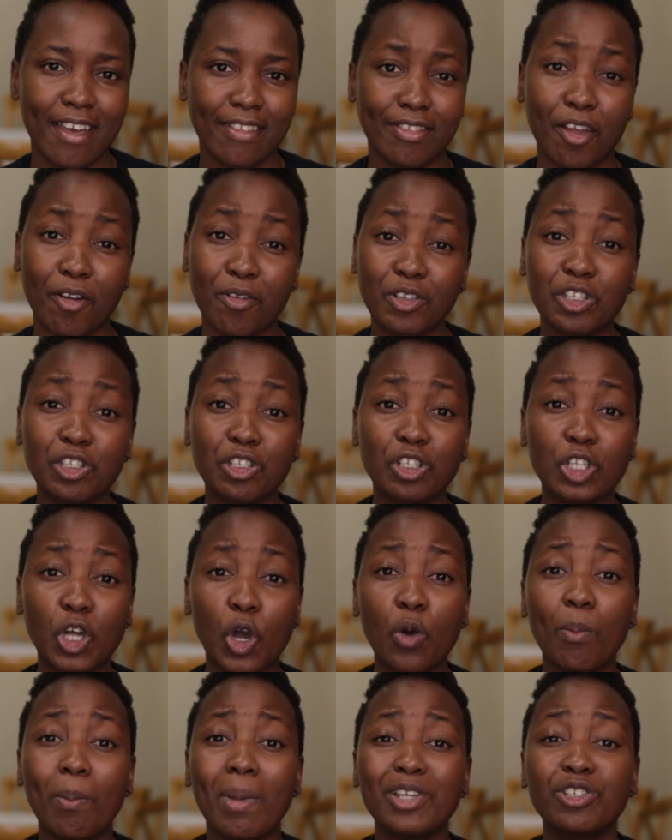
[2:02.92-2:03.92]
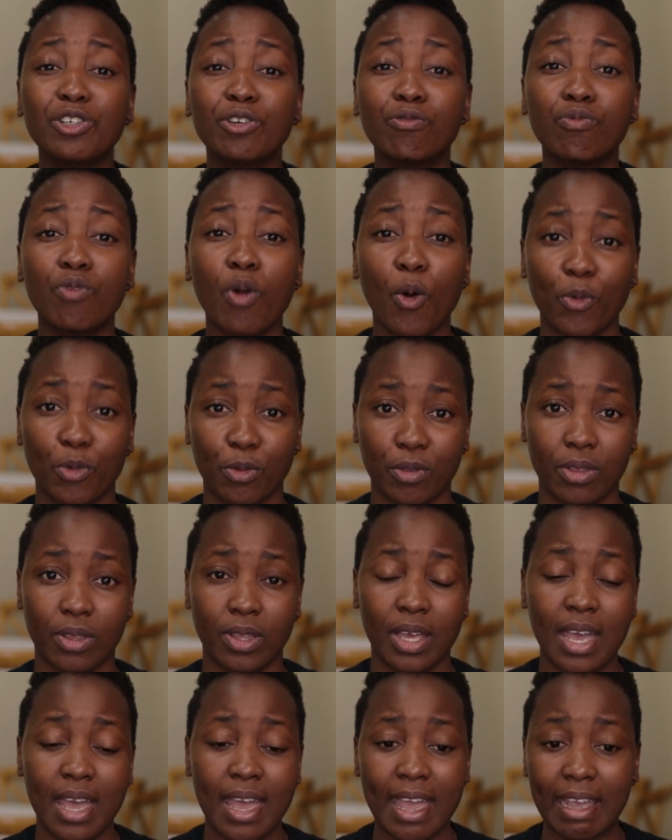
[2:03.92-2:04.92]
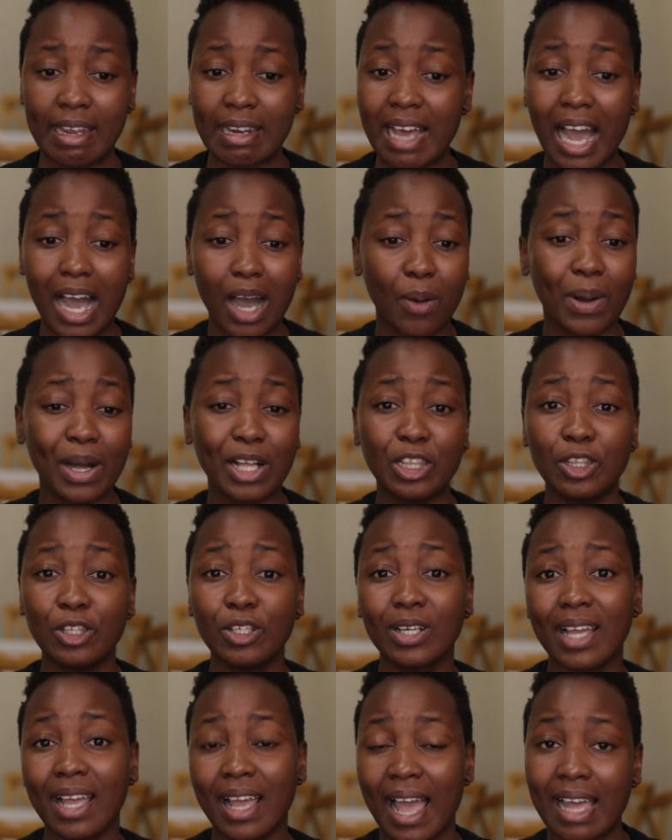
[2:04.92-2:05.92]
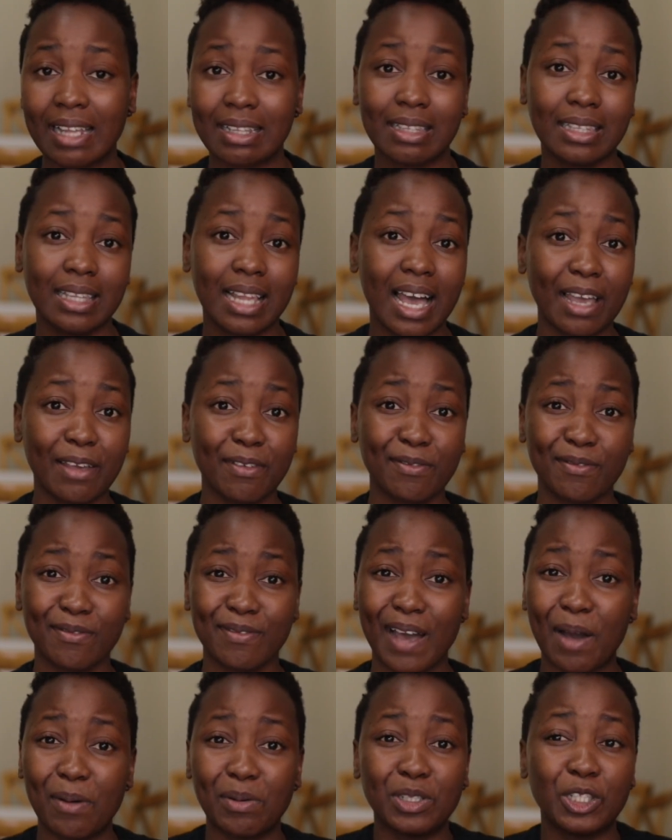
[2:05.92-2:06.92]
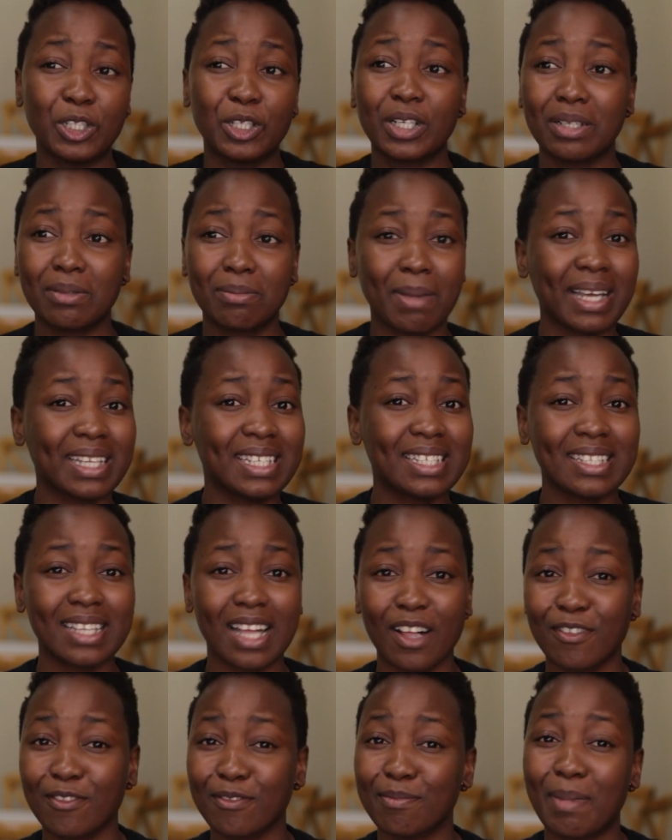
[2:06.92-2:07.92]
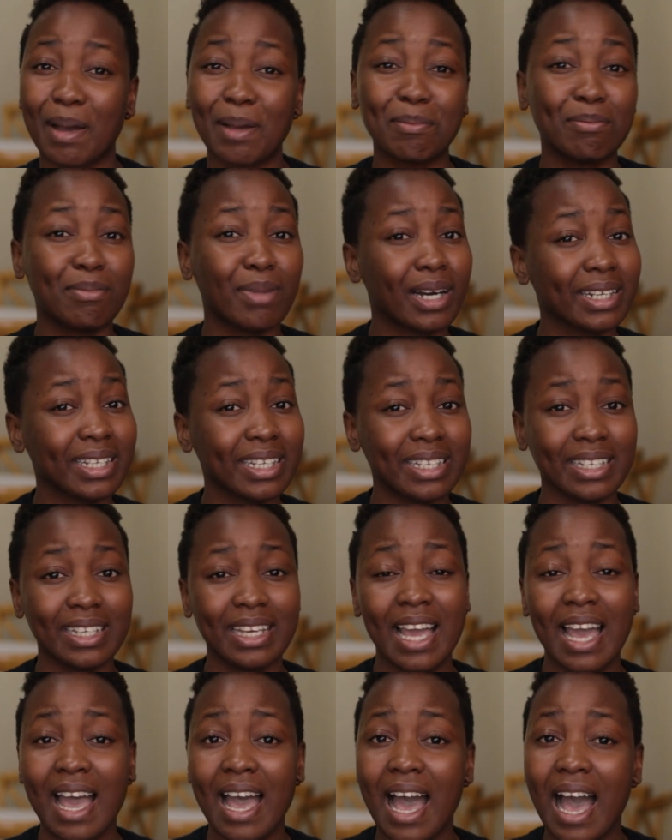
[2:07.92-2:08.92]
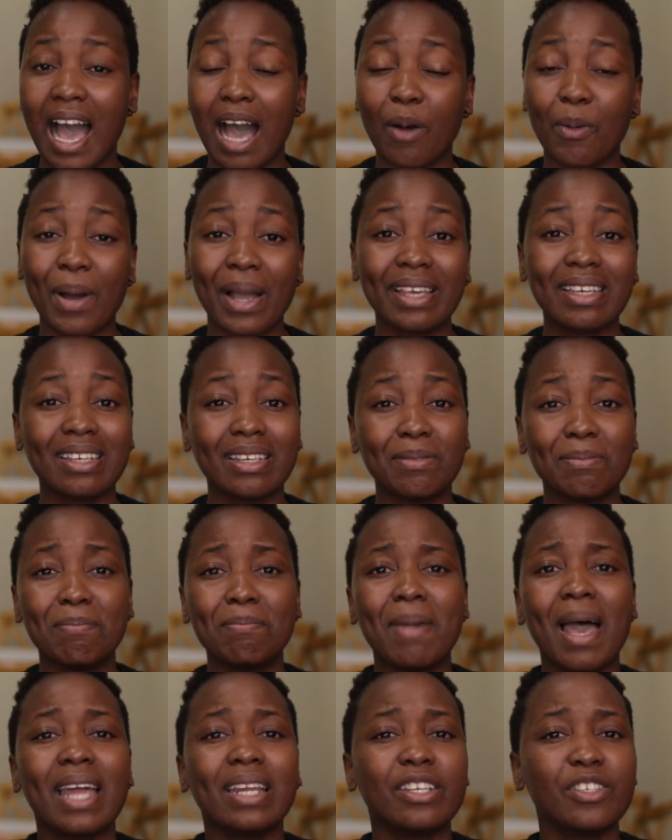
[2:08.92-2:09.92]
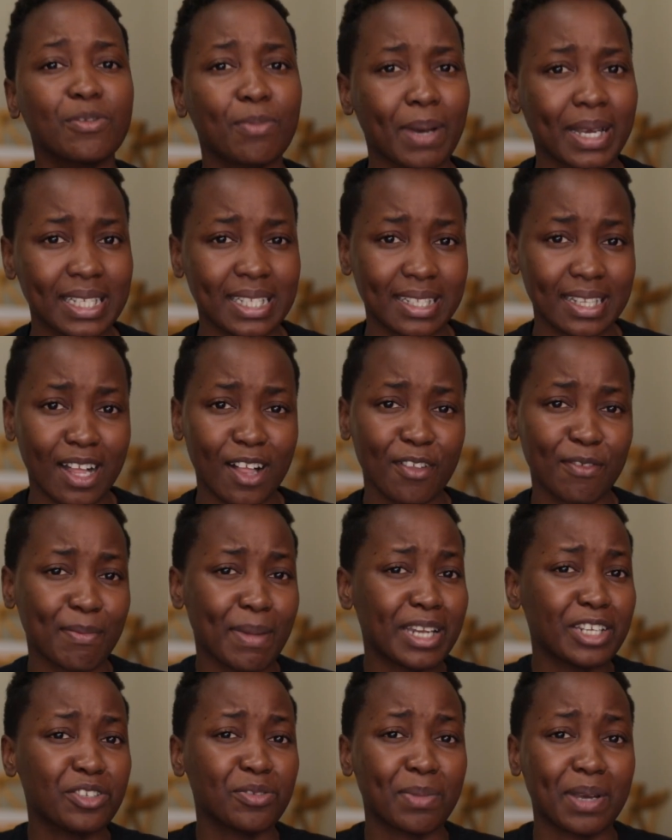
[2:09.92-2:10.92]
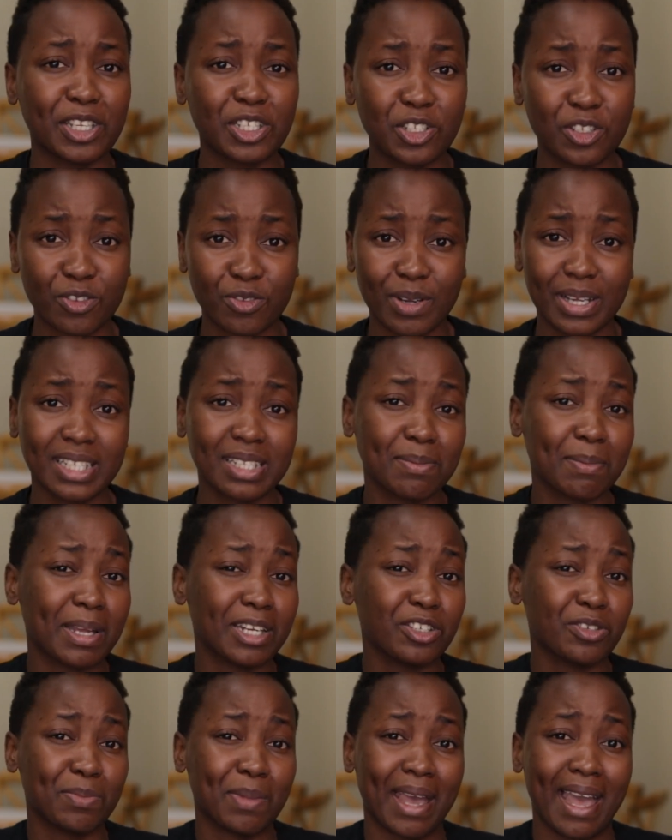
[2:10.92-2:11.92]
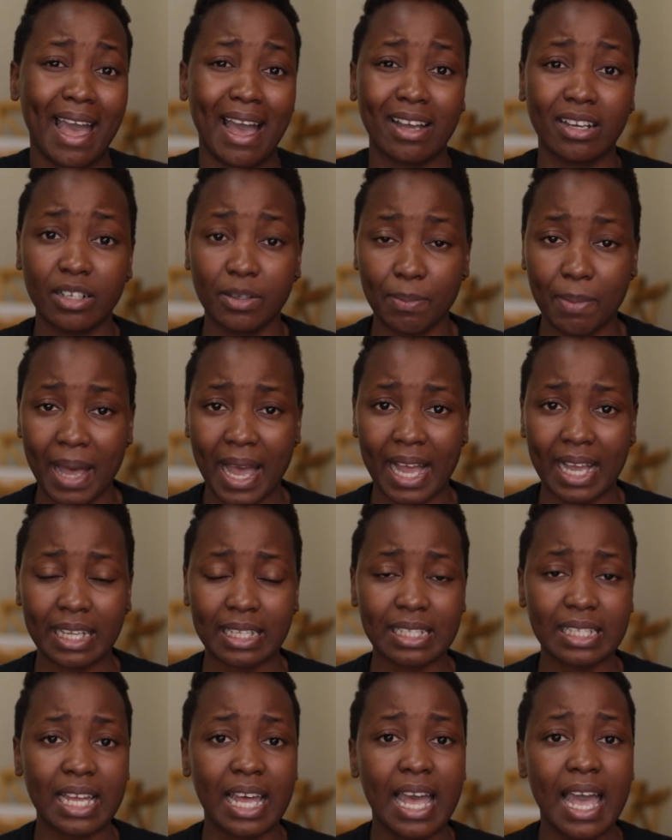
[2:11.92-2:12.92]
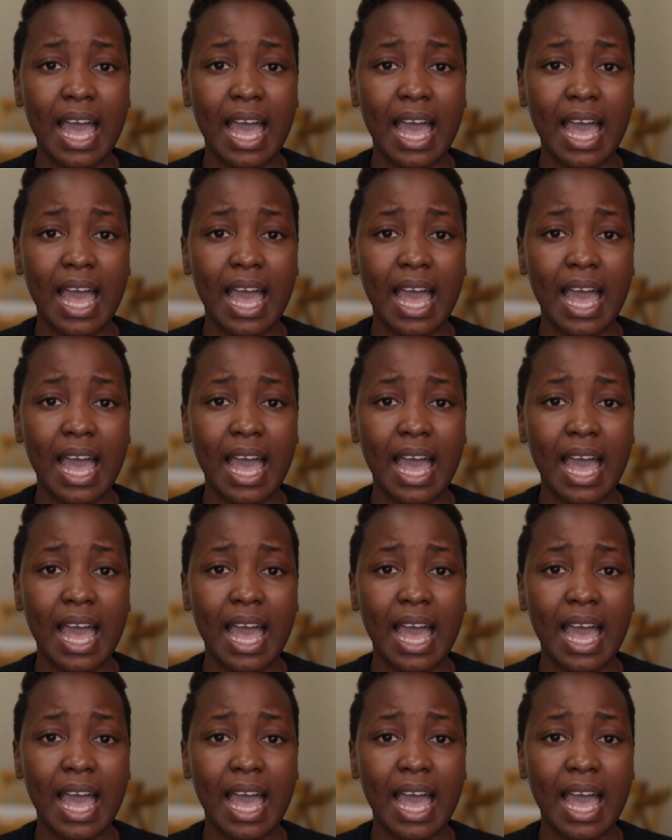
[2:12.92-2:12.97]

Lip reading: There is so much growth in how I look at life, how I look at myself, my body, how I can manage myself, manage my stress, manage my hunger pangs